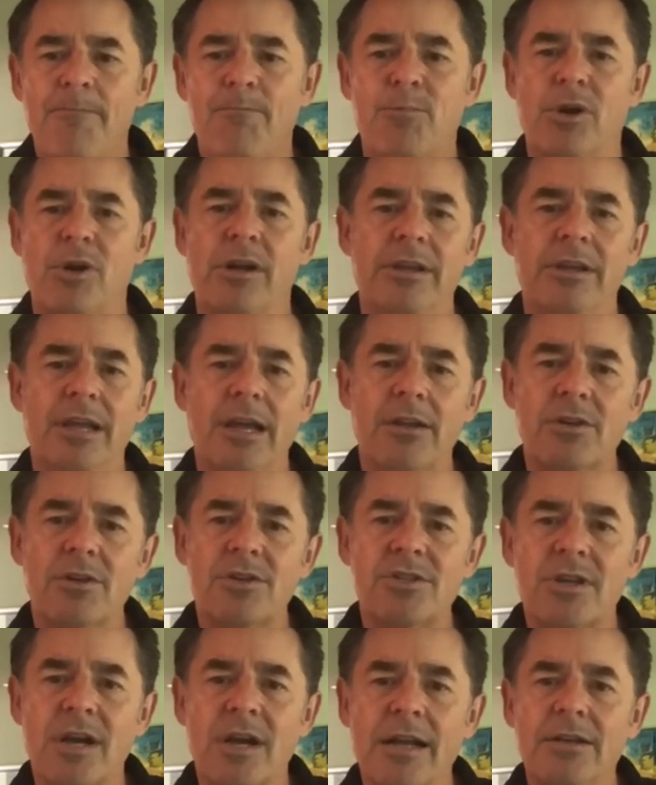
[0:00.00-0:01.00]
But on the other
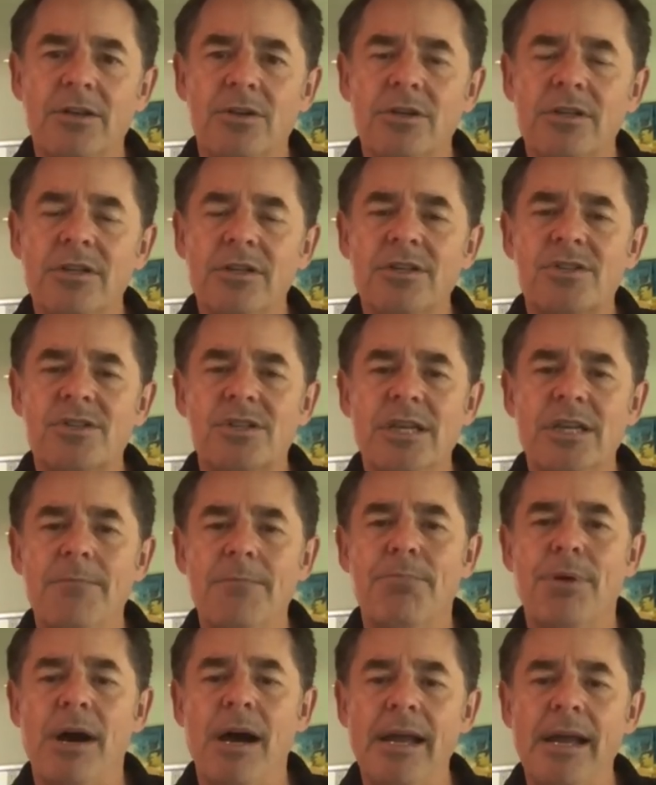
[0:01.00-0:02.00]
side, good to see
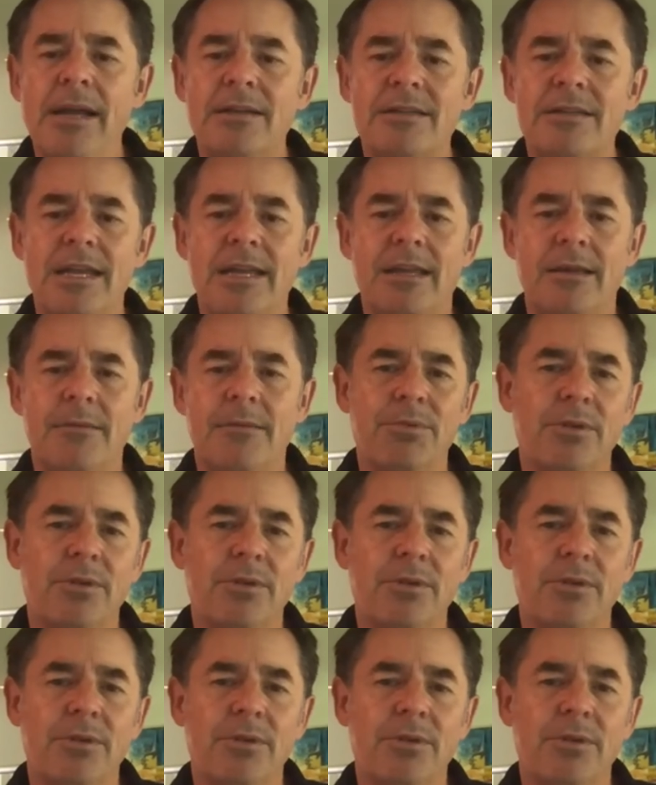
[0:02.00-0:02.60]
buying taking